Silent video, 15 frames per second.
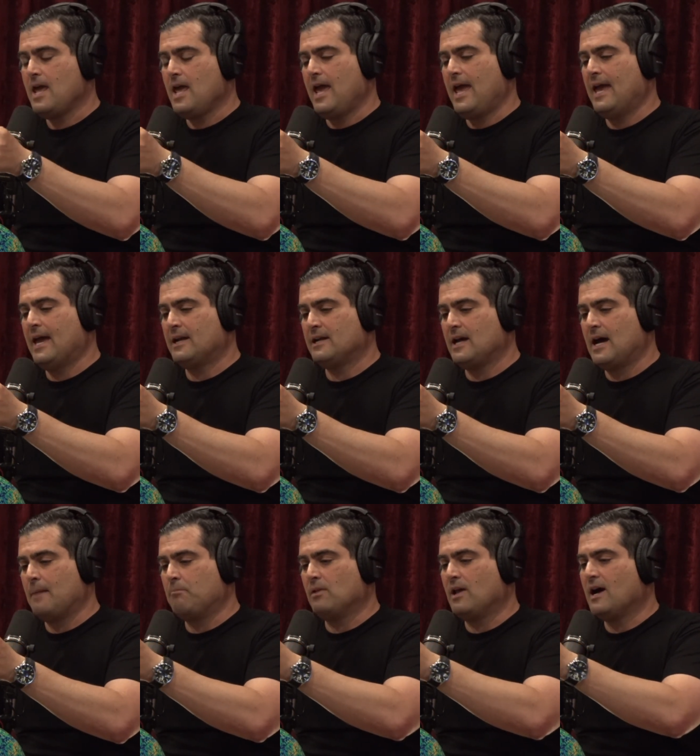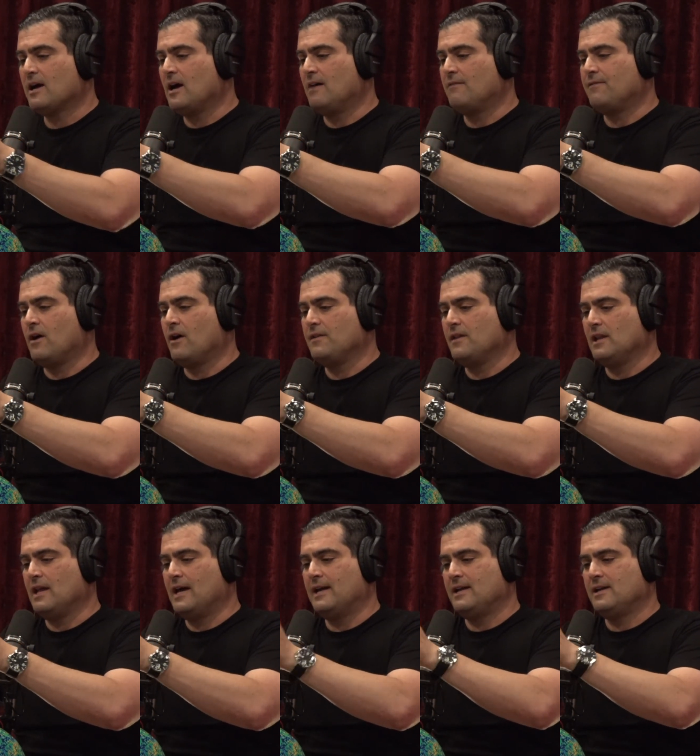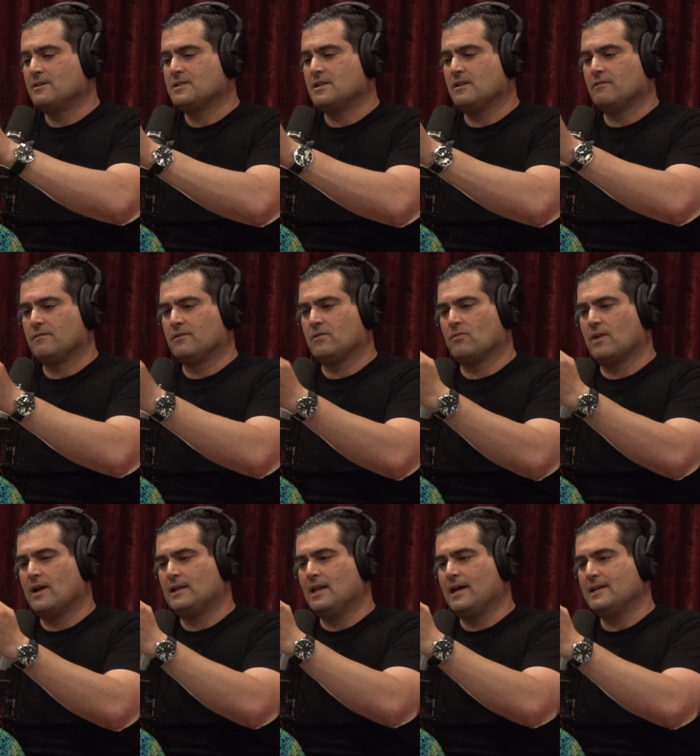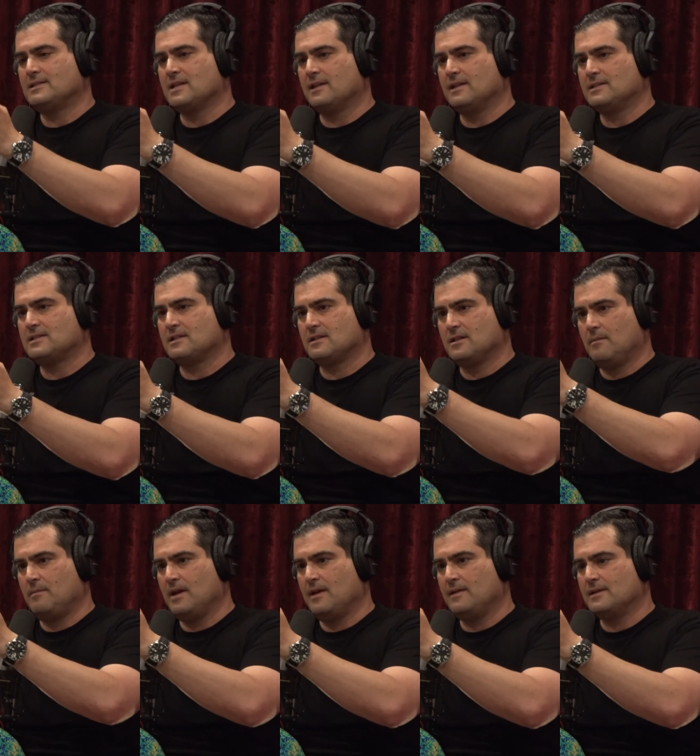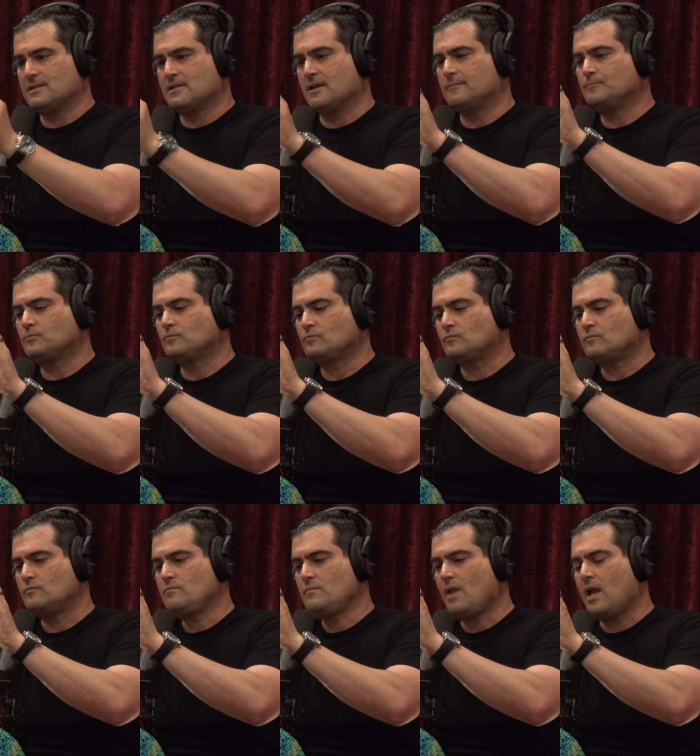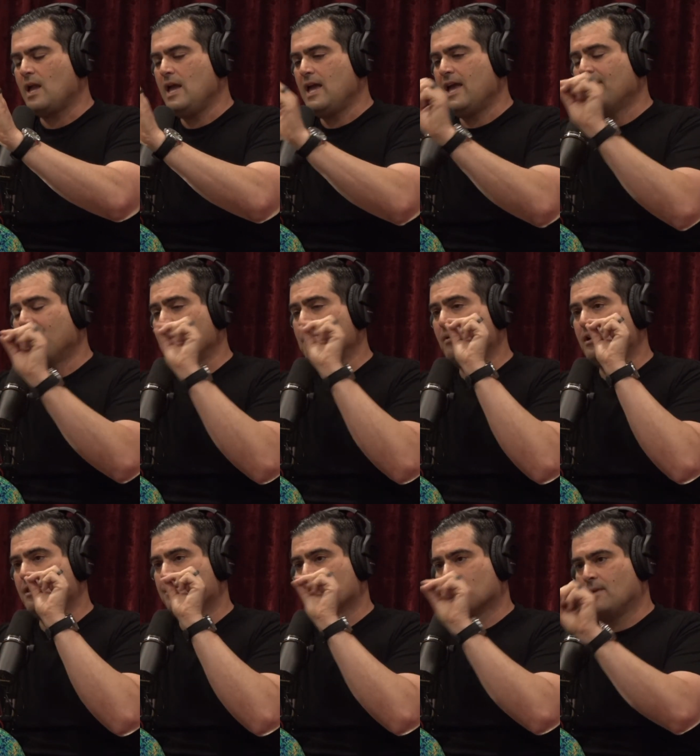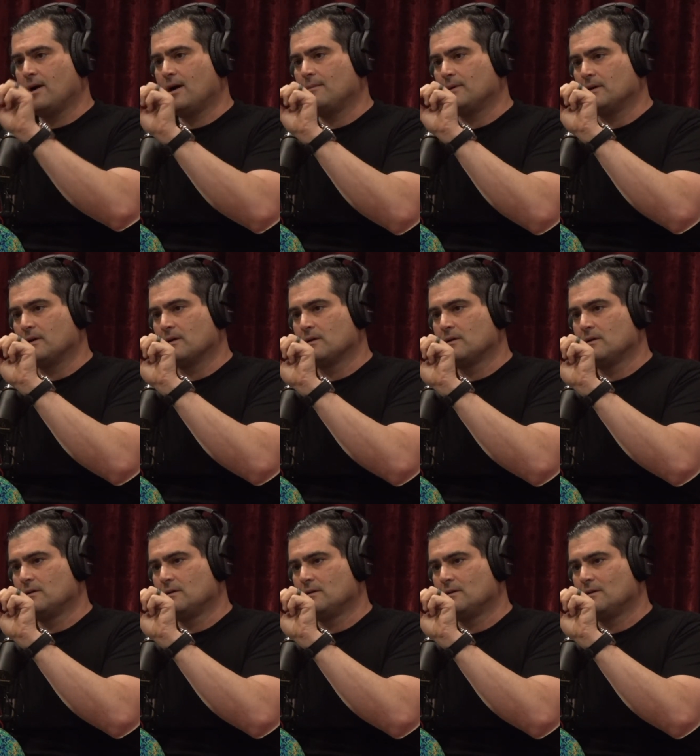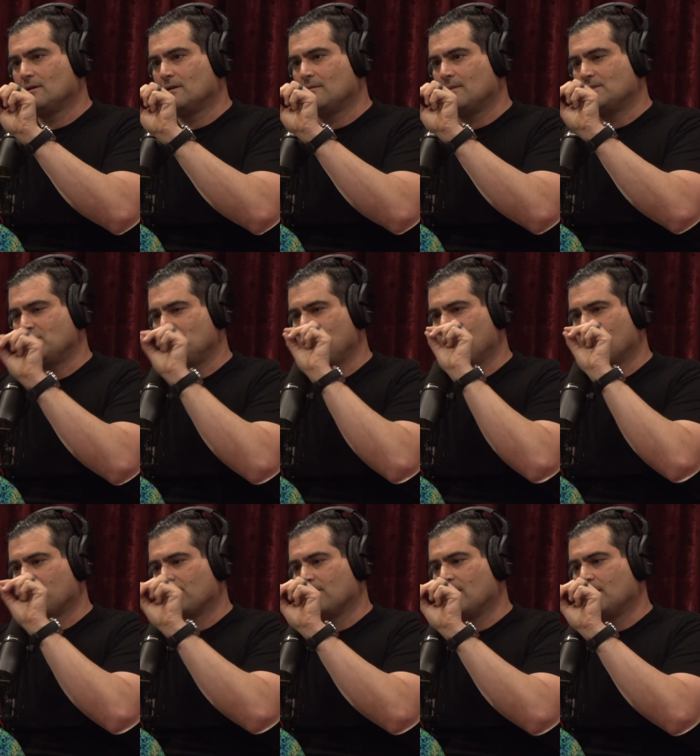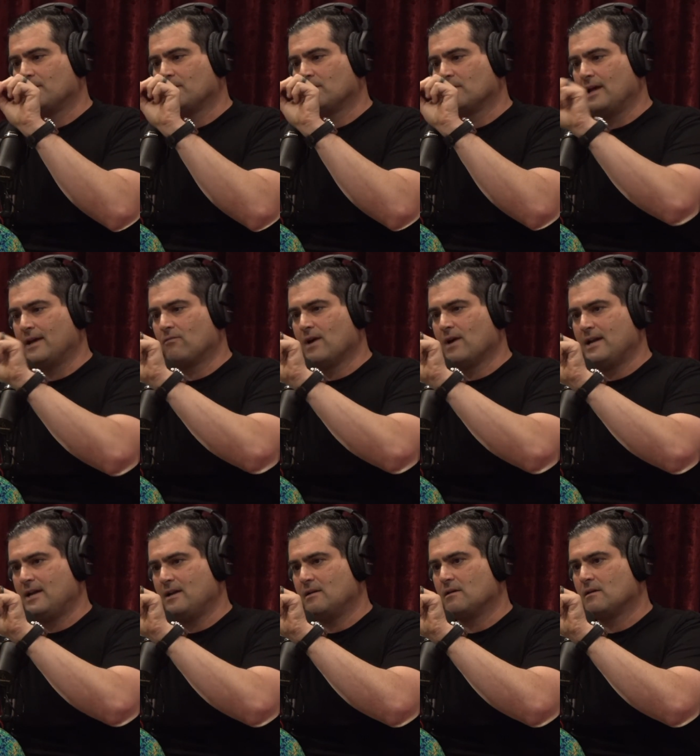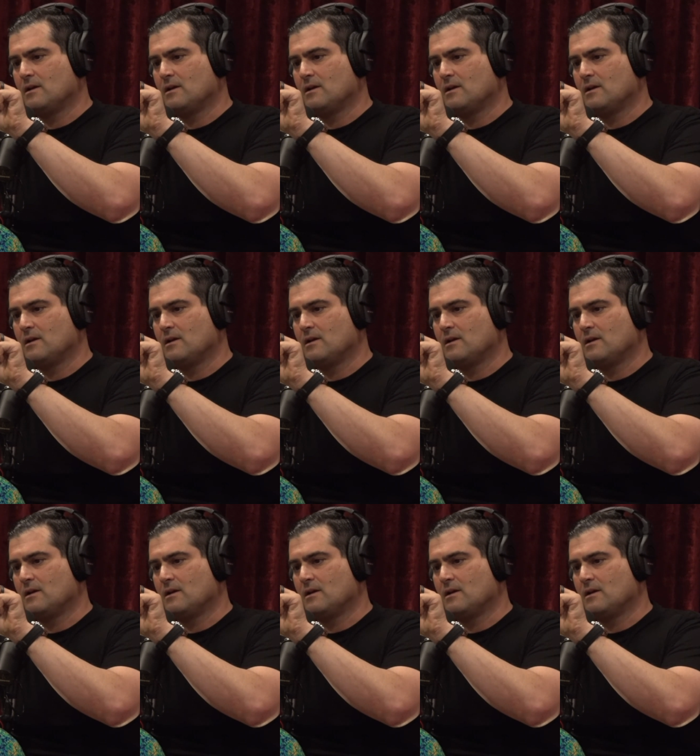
and I block off all the light, here's the red lights on this, going to be on this side. If I put a thermometer, imagine you put a thermometer like right here.